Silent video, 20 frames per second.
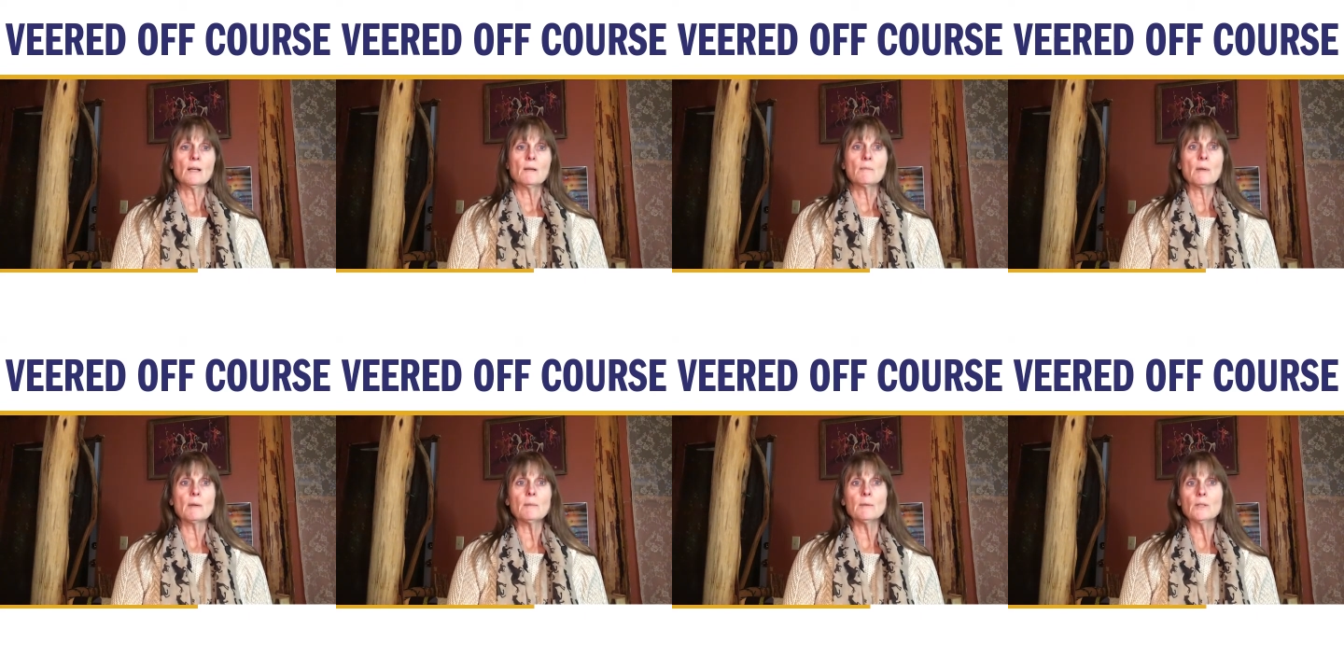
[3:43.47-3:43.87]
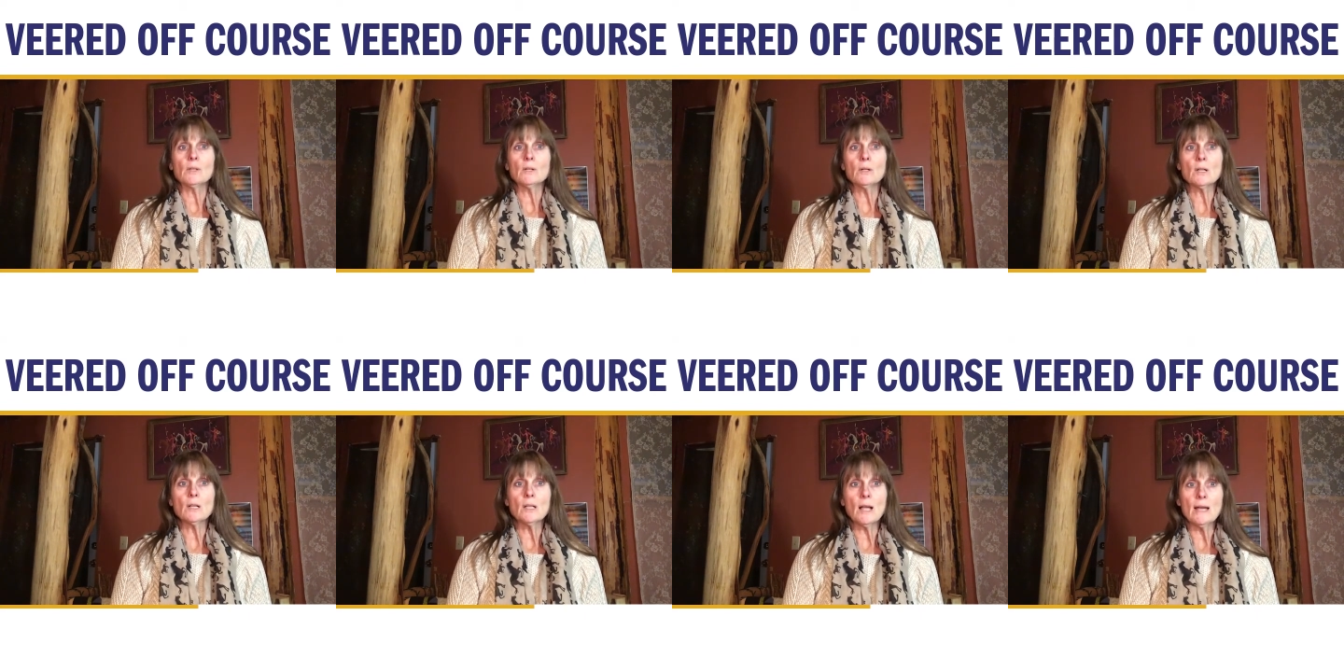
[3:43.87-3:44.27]
Maybe
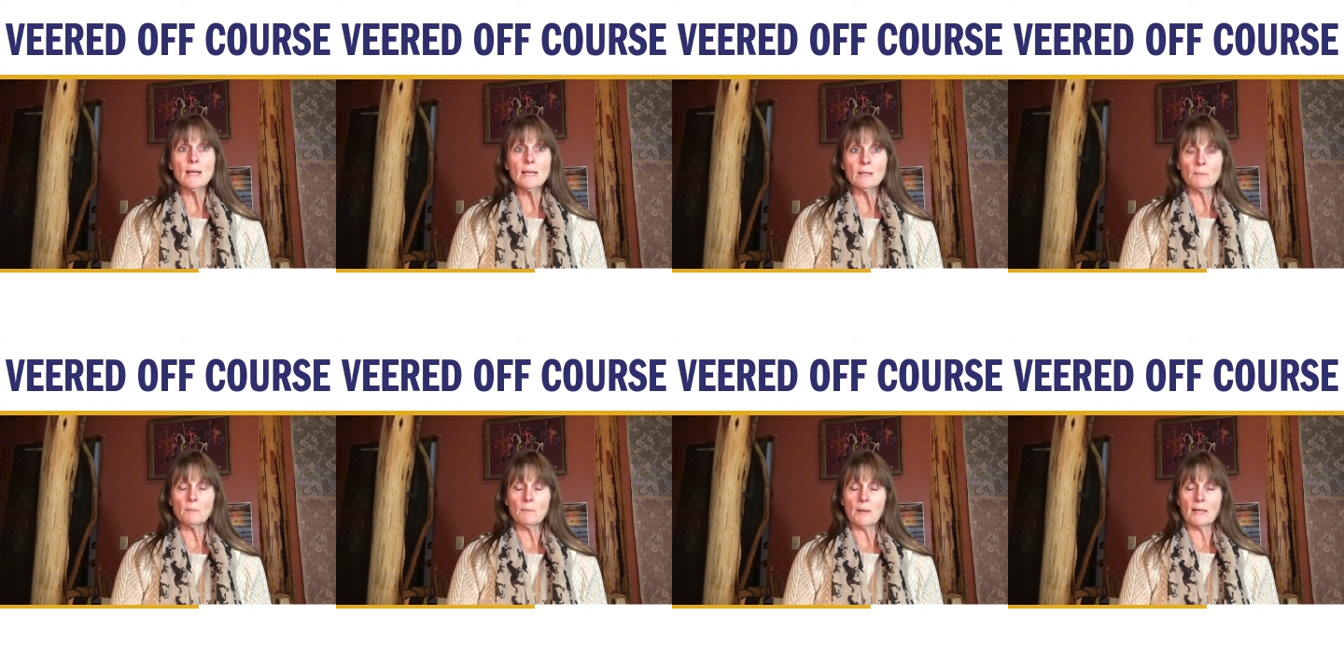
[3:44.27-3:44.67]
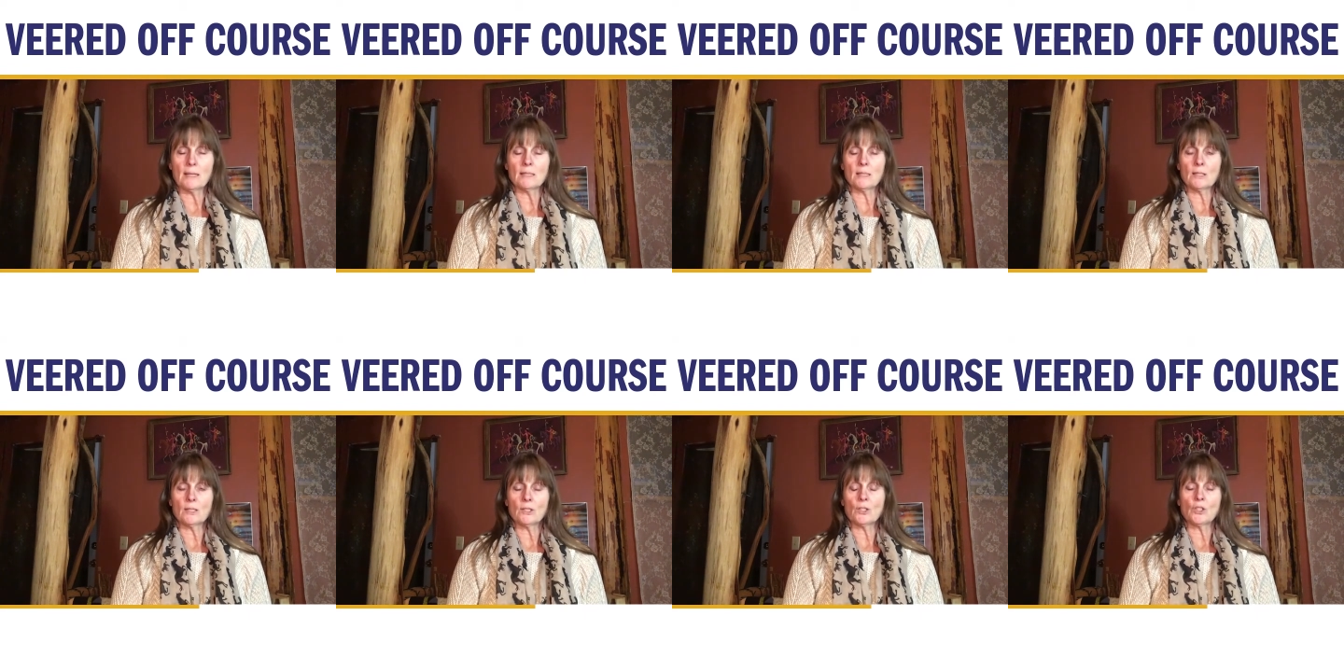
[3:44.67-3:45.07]
your client
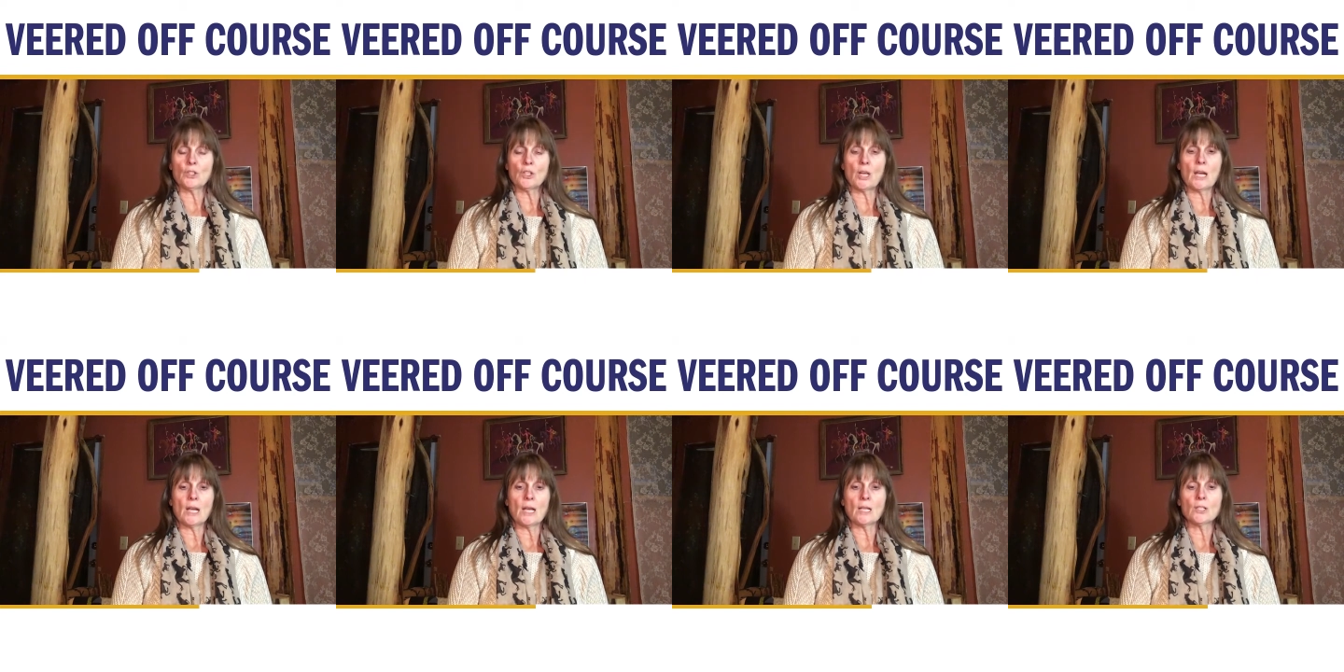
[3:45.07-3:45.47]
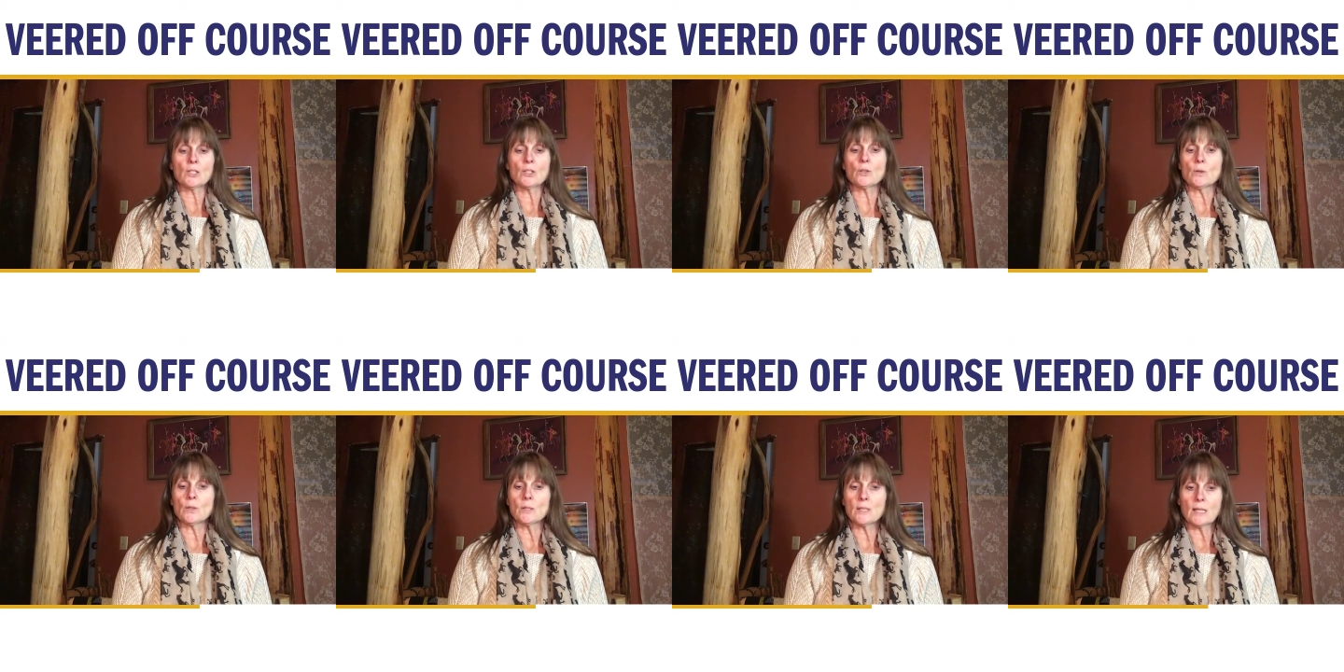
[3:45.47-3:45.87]
base has
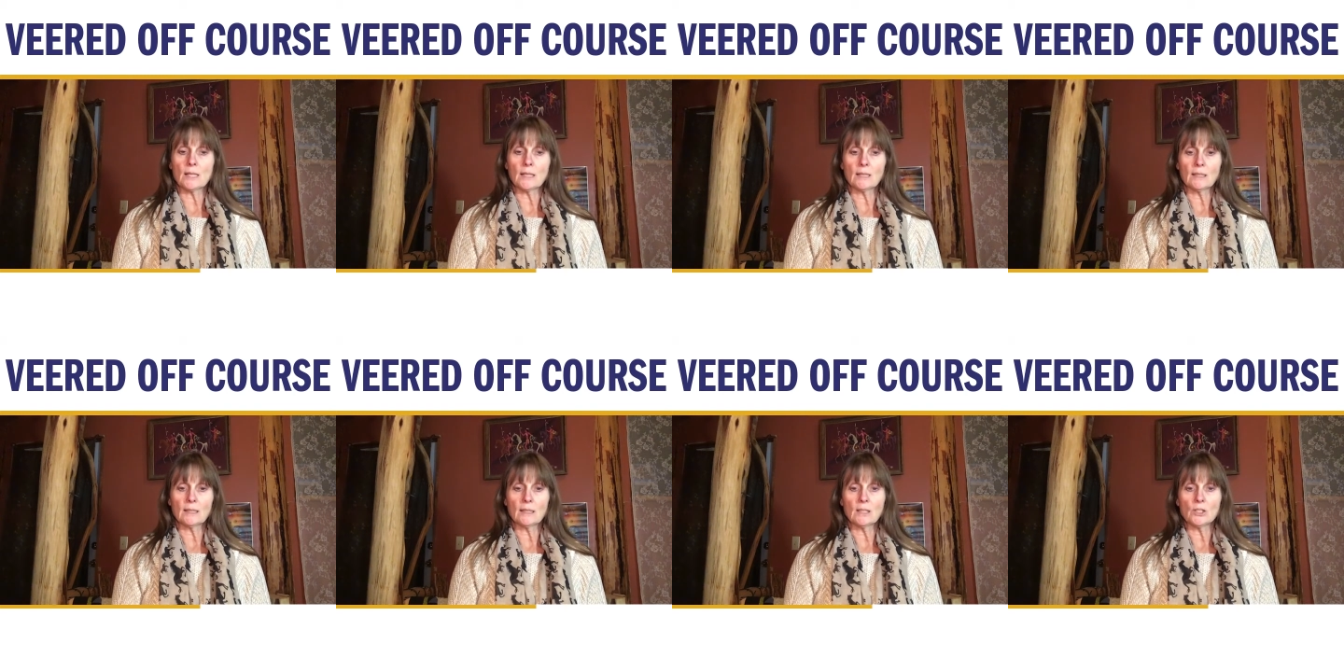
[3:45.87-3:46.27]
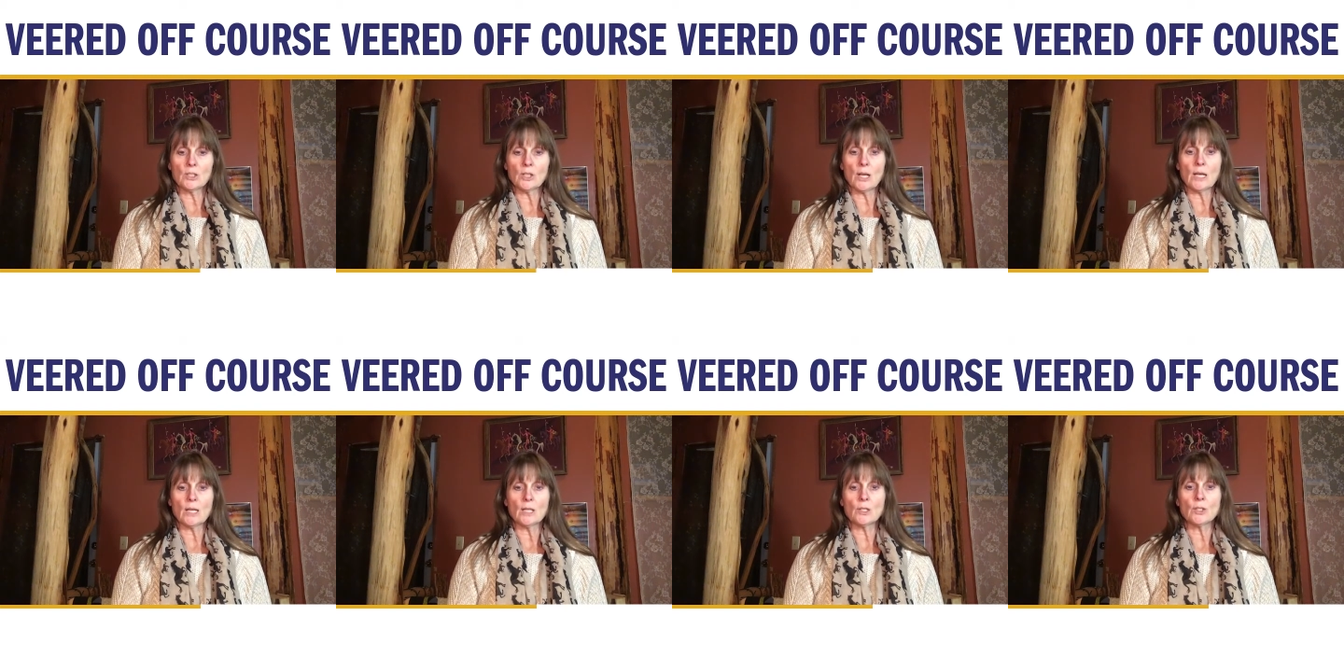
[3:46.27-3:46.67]
changed or suddenly
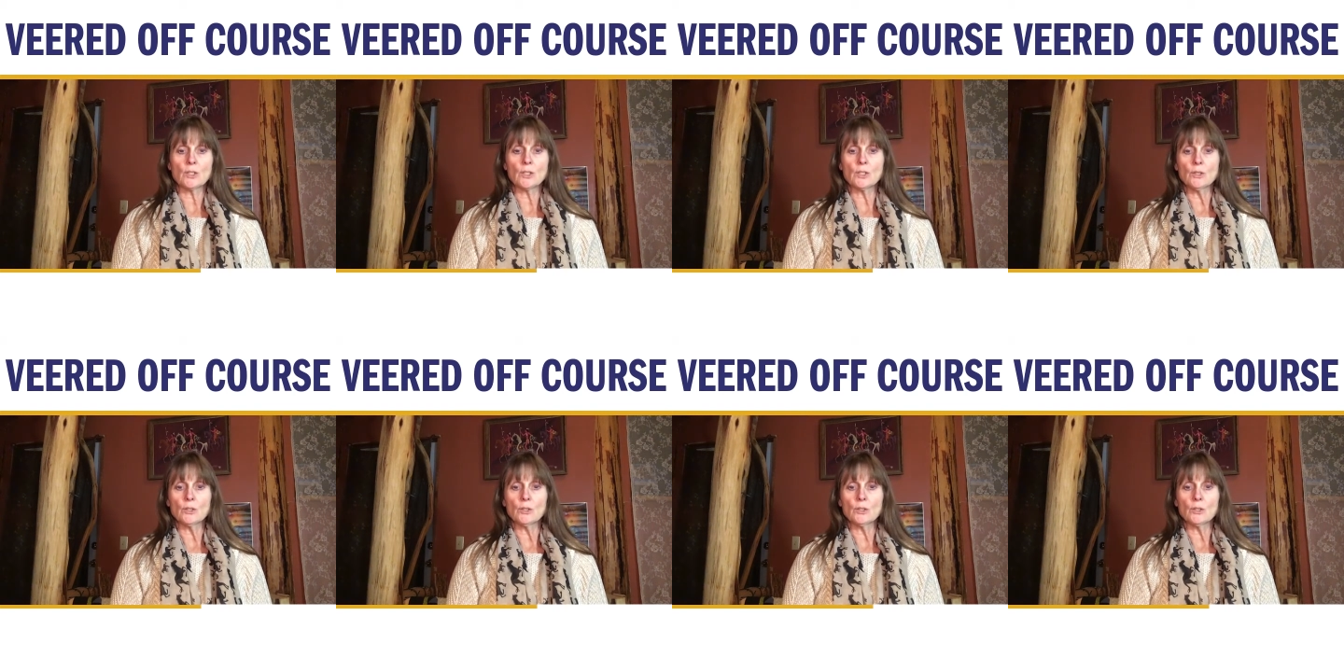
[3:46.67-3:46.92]
changed.